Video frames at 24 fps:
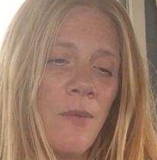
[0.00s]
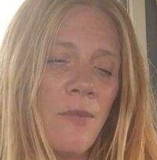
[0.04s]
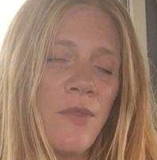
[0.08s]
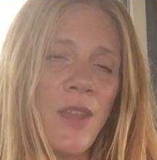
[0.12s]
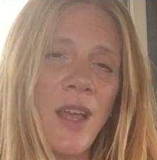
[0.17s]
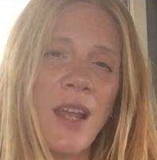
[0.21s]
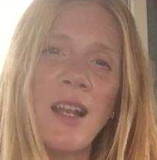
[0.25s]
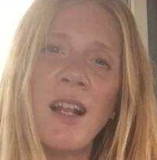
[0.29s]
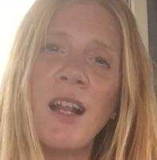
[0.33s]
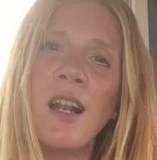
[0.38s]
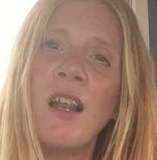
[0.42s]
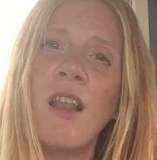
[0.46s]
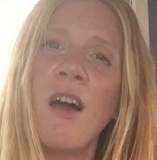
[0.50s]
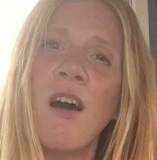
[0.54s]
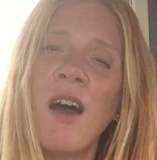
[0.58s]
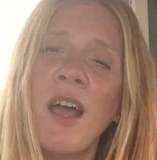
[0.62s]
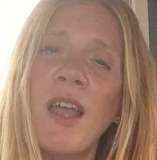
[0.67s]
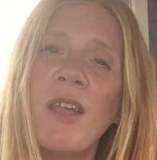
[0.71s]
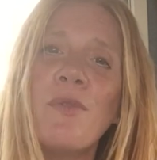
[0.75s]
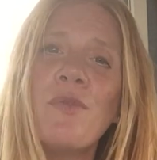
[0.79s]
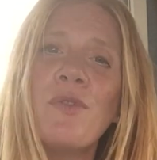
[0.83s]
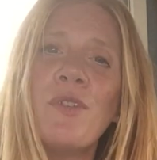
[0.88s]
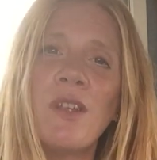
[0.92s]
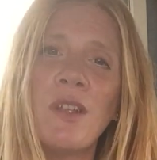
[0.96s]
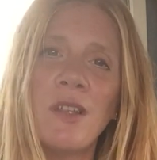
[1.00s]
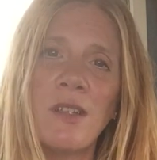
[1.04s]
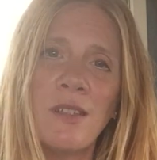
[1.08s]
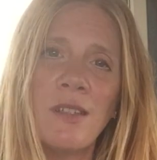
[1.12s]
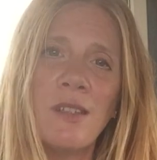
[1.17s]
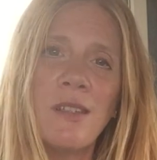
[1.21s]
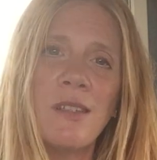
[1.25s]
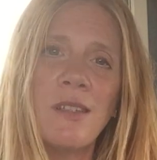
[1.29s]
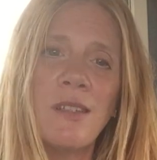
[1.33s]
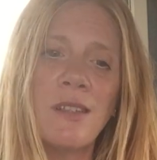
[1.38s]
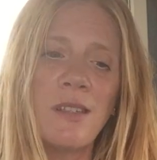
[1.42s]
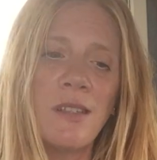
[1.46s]
that
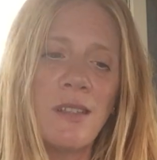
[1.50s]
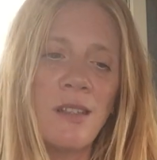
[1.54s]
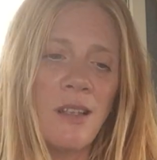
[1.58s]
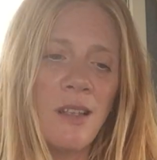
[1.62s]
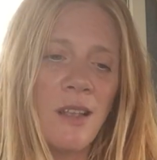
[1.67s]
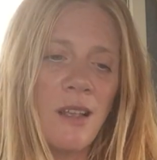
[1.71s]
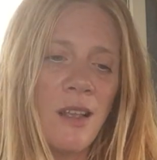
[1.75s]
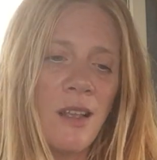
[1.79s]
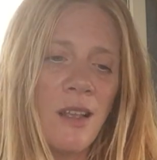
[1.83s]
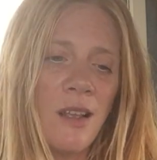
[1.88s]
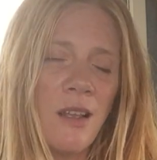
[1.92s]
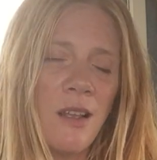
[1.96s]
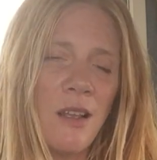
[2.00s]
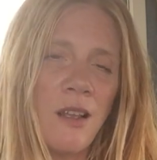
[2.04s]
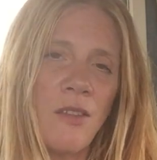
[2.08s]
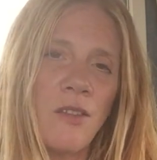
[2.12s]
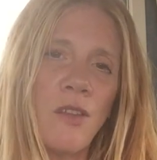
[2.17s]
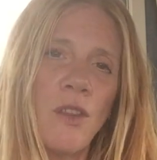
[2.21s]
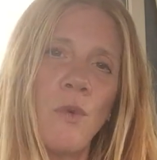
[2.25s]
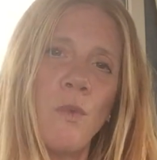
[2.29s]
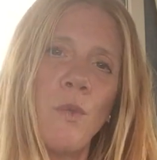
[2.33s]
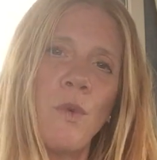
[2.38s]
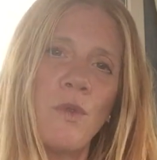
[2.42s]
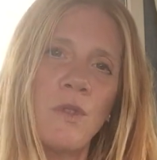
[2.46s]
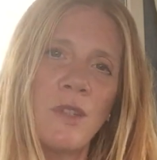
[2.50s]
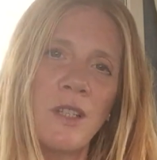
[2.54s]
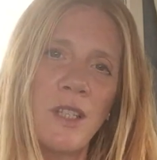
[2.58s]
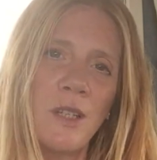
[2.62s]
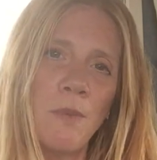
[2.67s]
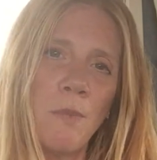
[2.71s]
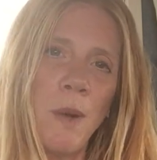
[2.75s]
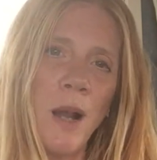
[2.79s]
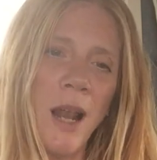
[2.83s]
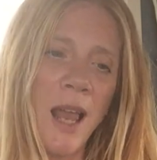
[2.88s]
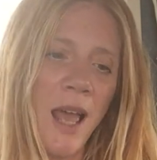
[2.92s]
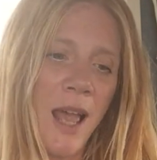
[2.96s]
aliveness that wants to
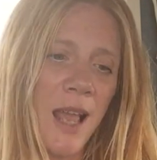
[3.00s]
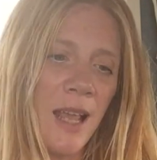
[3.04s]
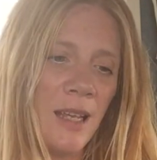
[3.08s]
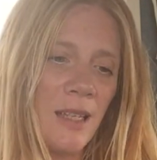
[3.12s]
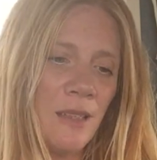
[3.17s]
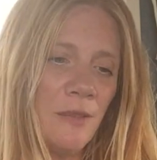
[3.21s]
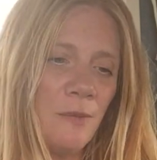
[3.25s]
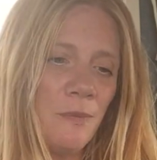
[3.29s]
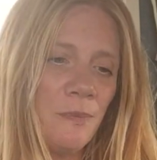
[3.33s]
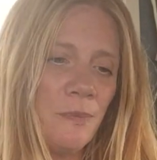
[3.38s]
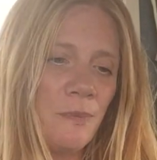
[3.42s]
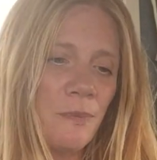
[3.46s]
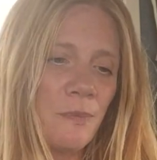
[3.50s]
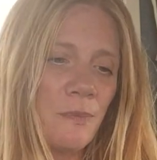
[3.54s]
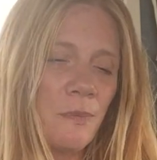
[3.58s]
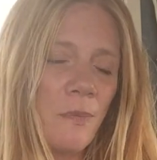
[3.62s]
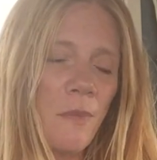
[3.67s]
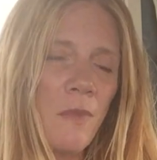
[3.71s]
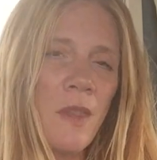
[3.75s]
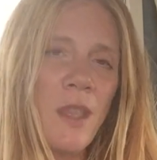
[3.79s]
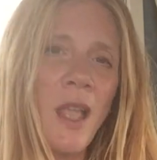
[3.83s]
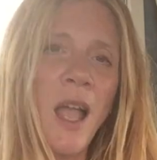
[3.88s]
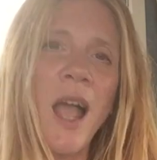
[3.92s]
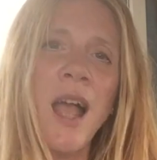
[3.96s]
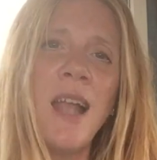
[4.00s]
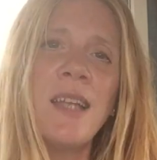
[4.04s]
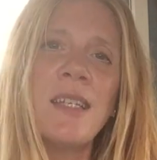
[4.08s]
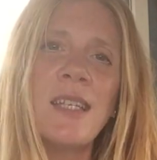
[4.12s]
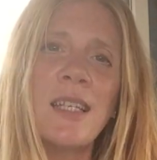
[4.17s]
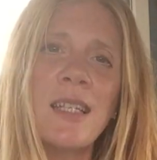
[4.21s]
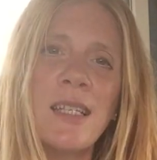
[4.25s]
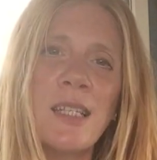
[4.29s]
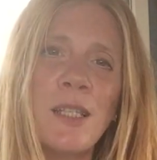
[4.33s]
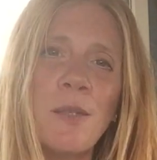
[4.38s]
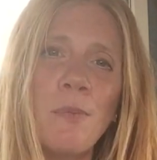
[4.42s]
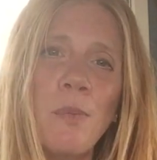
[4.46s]
play and
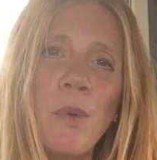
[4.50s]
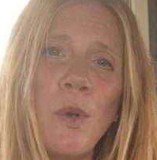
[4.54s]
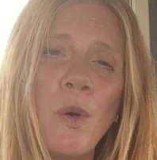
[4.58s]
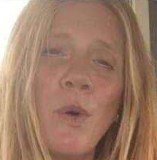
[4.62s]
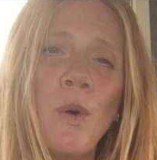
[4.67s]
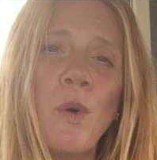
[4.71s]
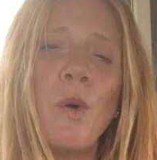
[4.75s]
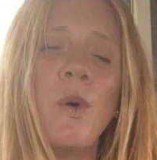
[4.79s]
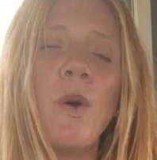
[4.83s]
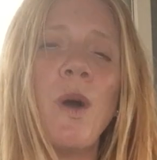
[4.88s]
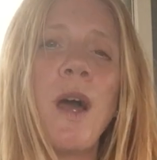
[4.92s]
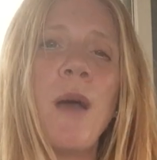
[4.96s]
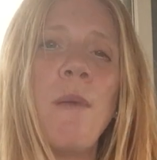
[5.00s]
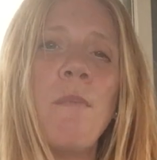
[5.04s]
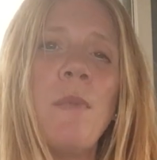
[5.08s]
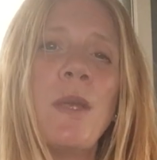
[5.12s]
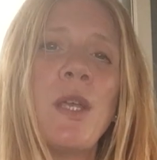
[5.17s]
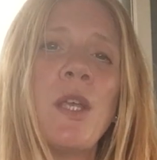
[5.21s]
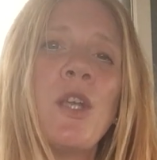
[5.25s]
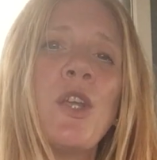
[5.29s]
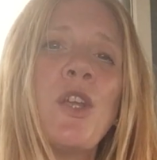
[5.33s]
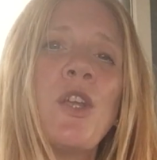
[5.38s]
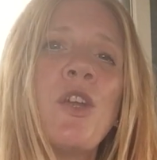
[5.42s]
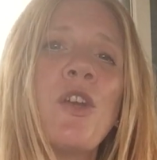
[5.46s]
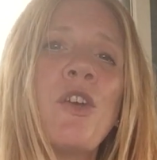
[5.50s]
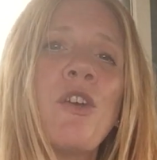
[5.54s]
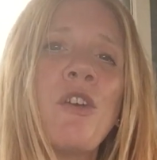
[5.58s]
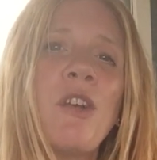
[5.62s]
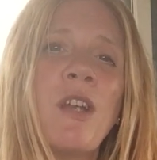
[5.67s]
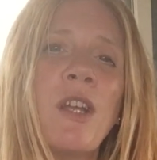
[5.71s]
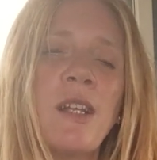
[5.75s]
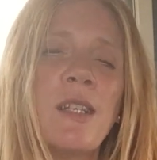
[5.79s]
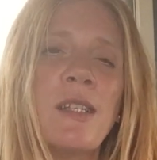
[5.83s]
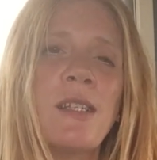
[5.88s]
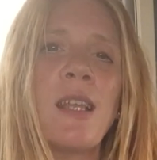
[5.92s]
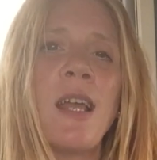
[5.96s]
explore and be
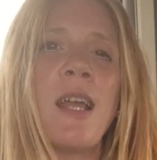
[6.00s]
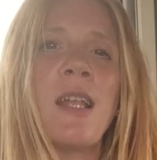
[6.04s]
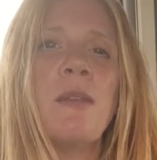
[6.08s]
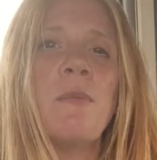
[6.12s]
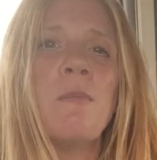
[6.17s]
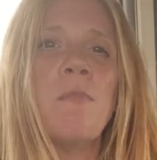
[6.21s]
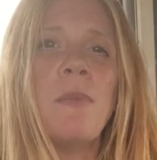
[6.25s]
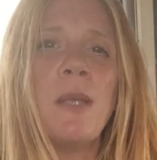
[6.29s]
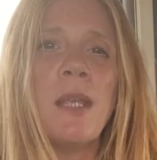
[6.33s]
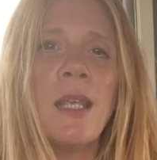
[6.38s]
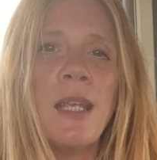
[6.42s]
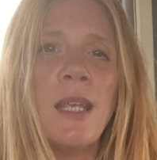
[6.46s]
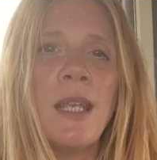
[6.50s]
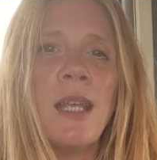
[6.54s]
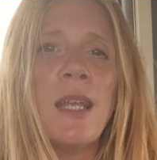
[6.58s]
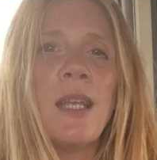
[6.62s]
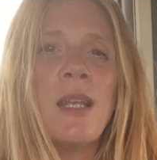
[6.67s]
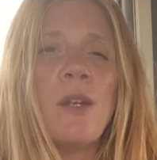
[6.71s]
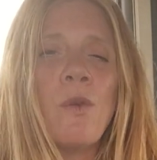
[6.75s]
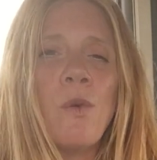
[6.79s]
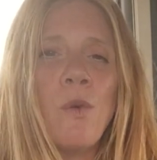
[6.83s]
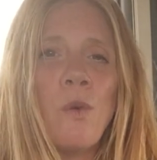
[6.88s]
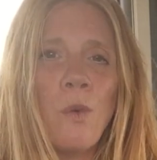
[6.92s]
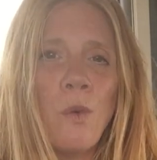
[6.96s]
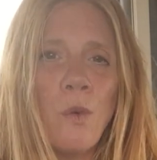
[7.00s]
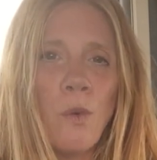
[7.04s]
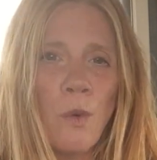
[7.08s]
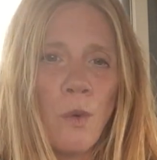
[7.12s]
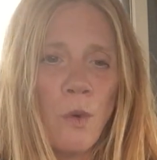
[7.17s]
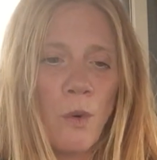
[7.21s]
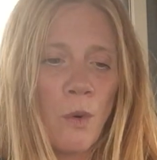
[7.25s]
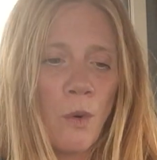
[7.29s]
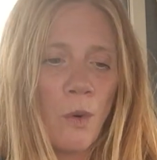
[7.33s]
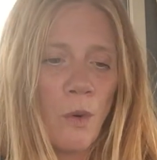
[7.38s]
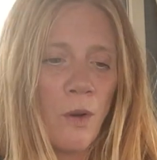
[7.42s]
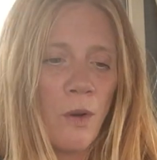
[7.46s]
curious and be in
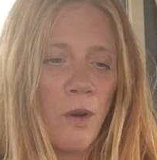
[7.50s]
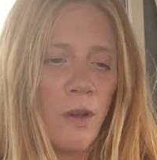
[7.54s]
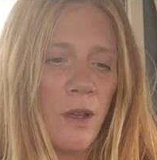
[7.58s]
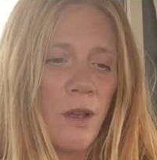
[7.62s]
awe.